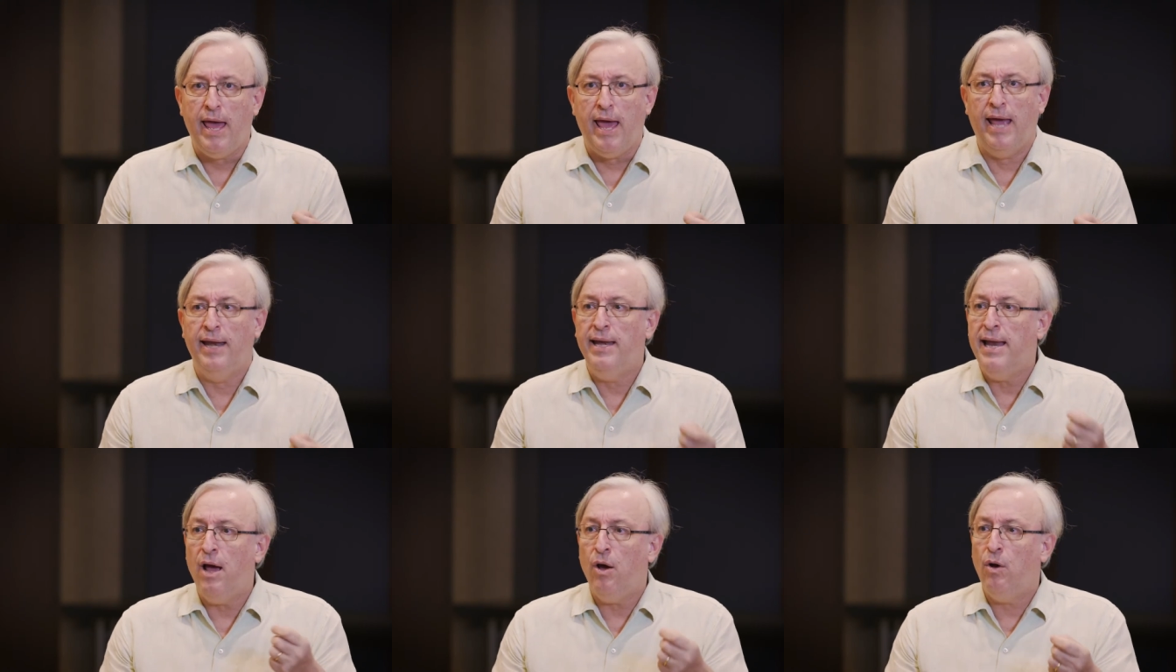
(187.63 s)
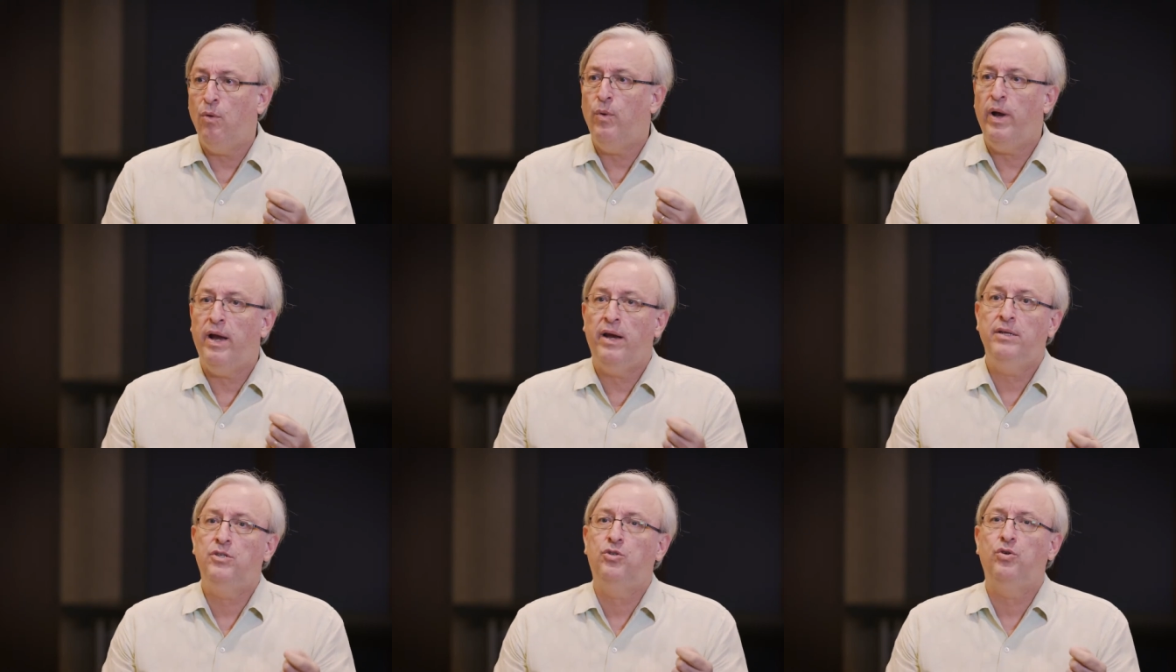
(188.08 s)
and now
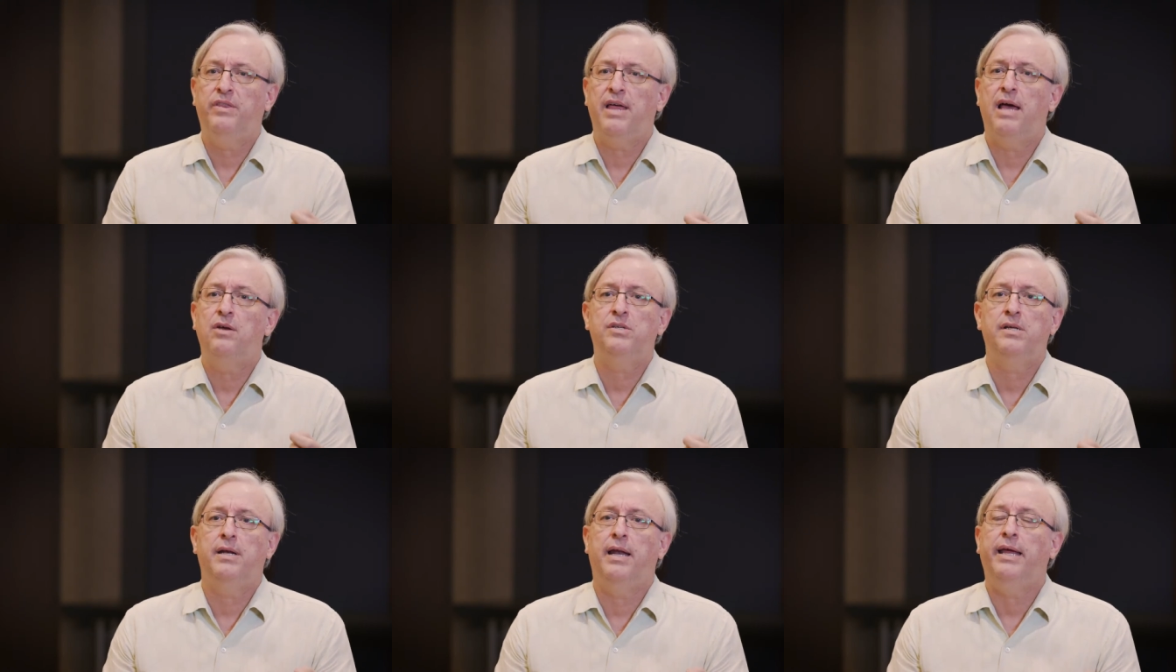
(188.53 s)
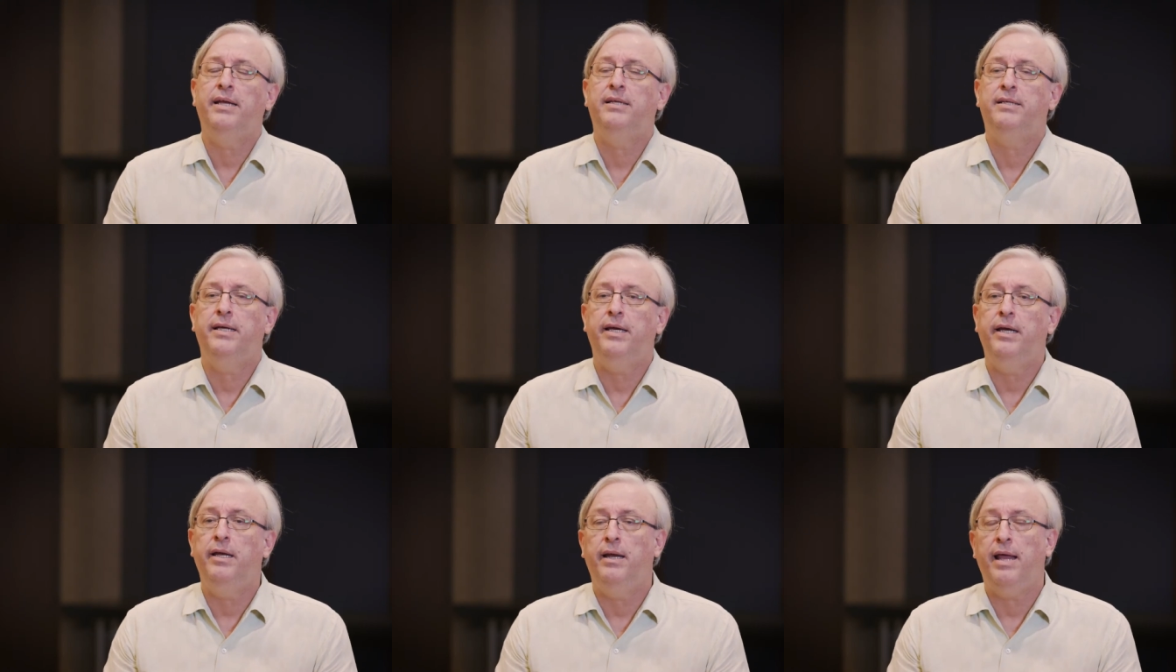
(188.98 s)
we're in
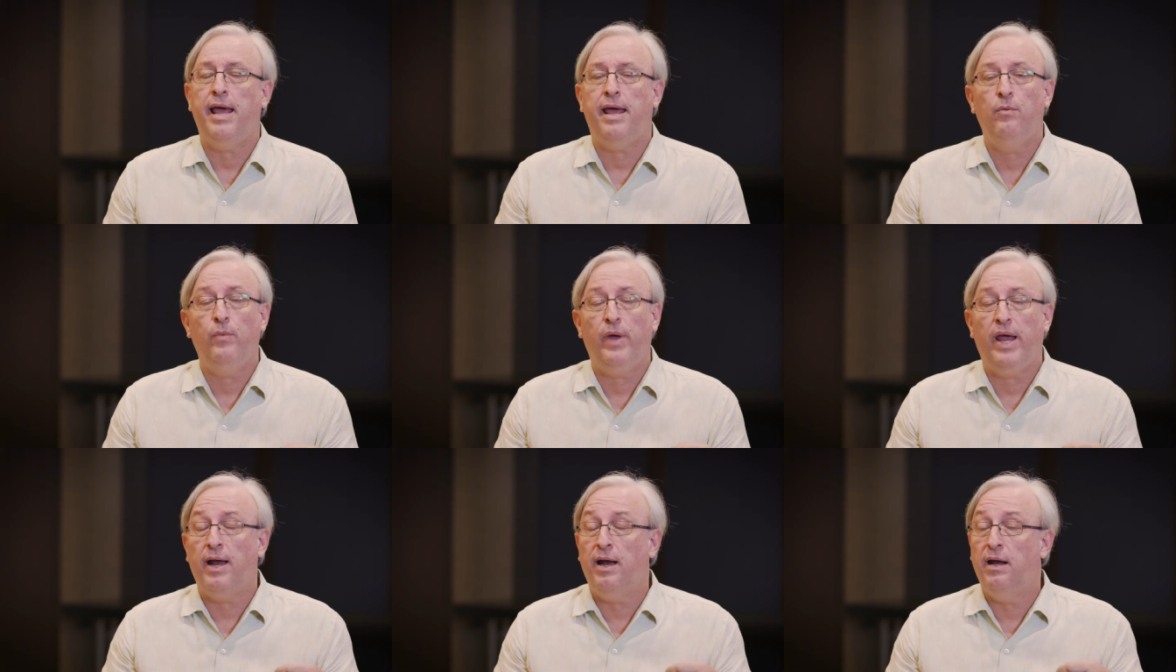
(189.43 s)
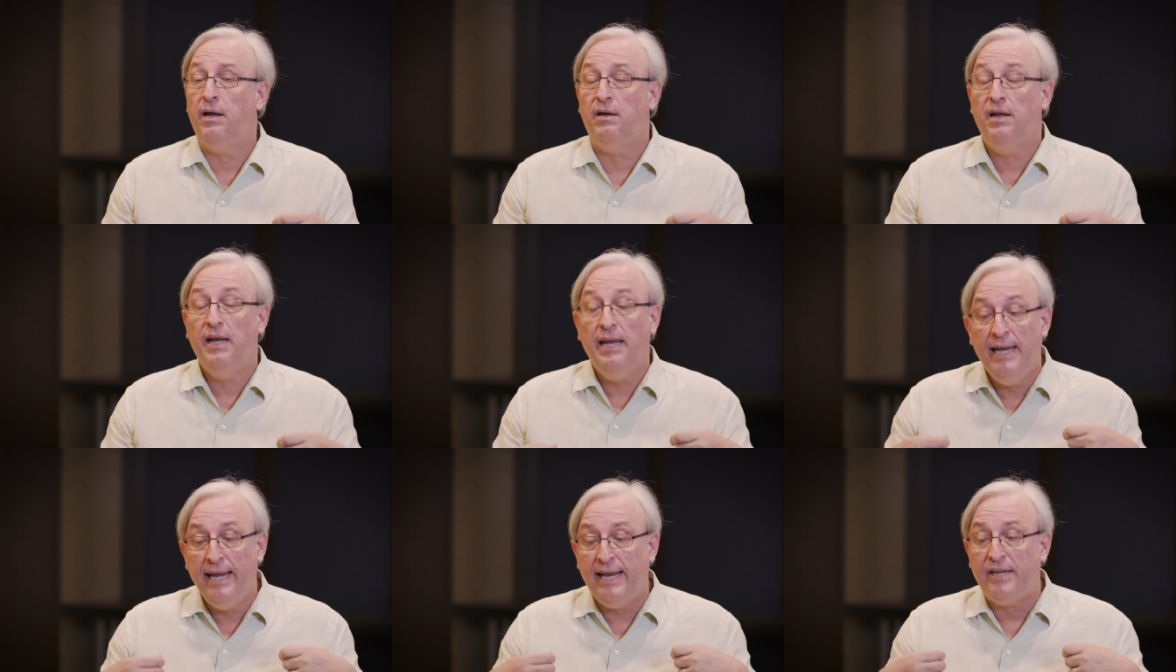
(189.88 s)
2018, and we are
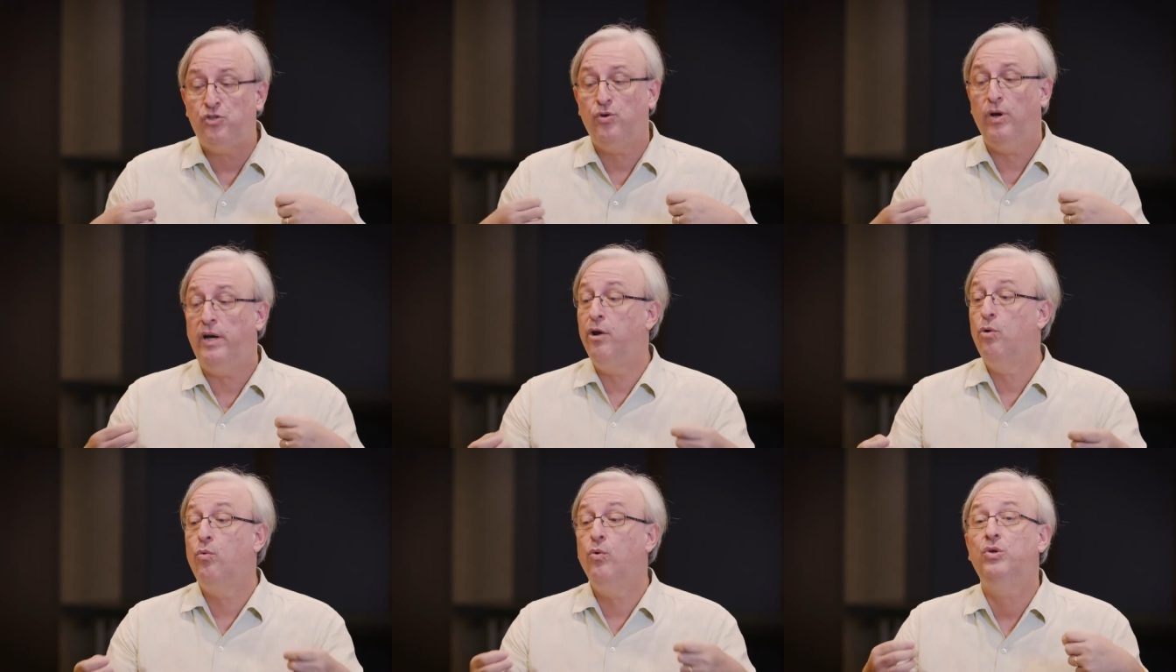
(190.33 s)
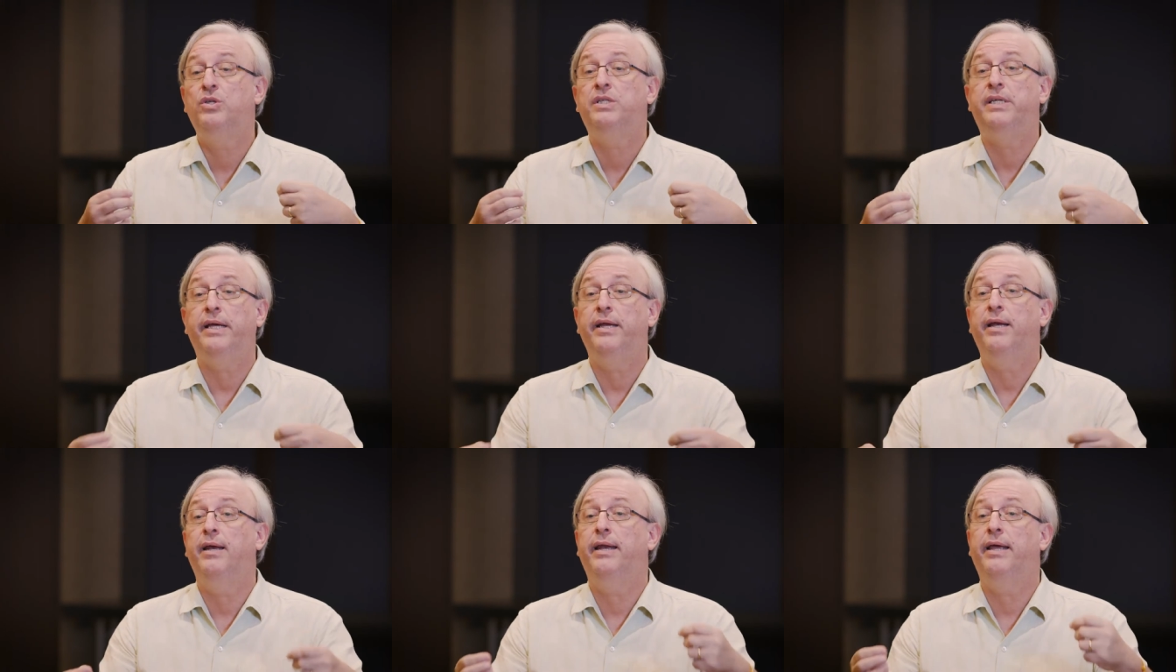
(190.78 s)
literally
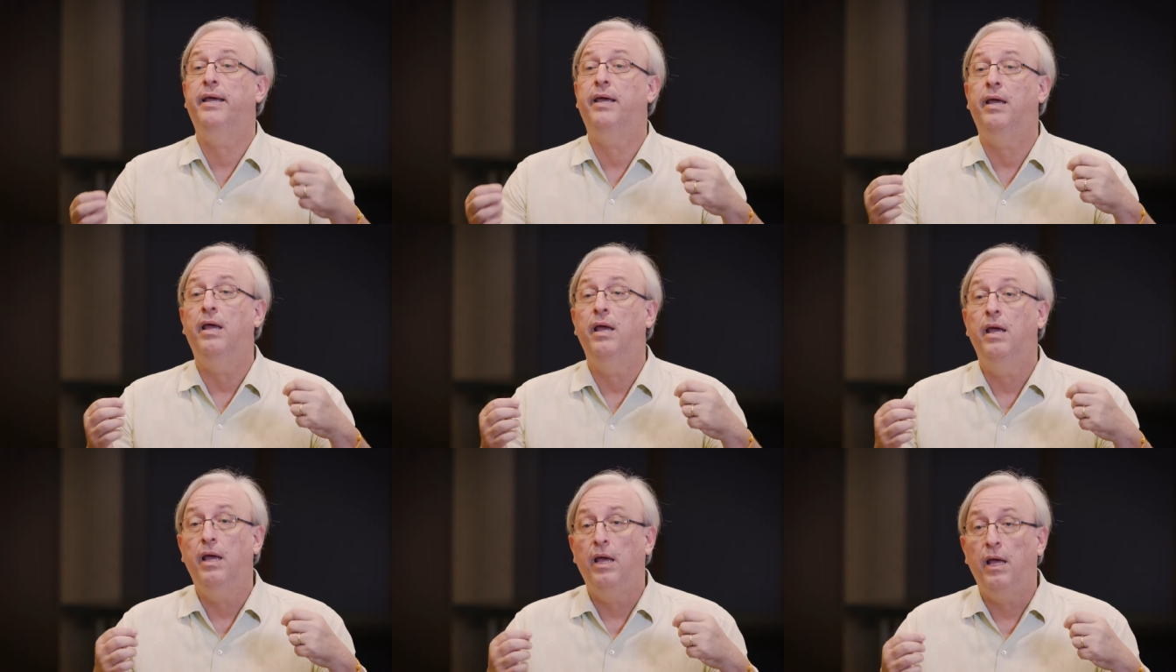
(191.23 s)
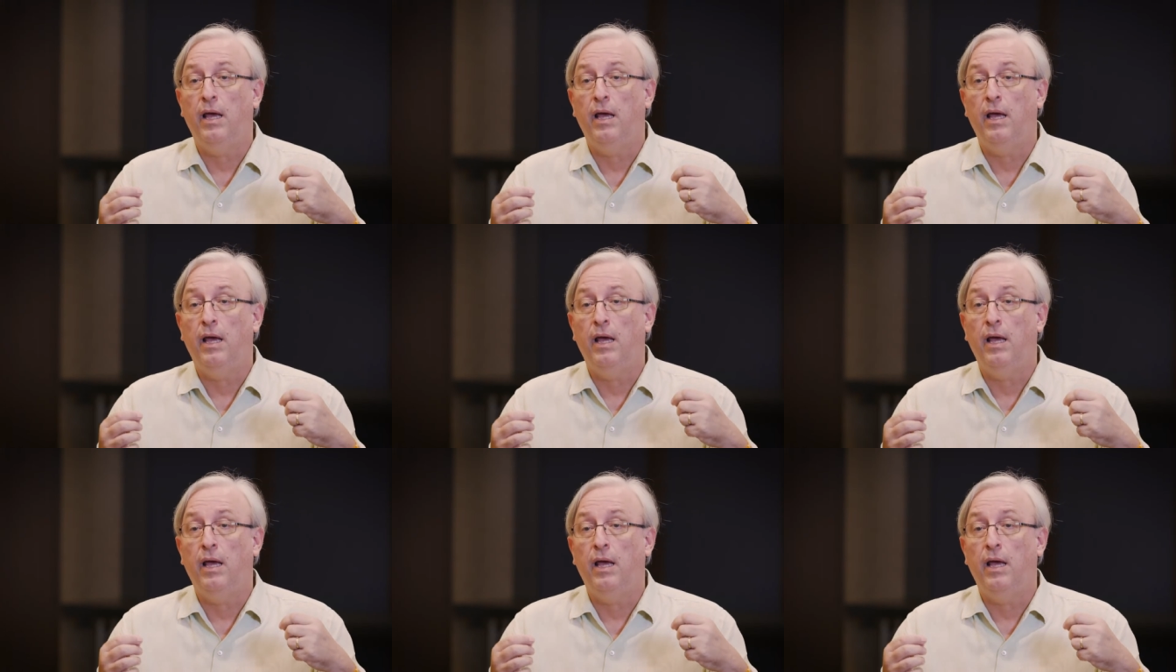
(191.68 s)
routinely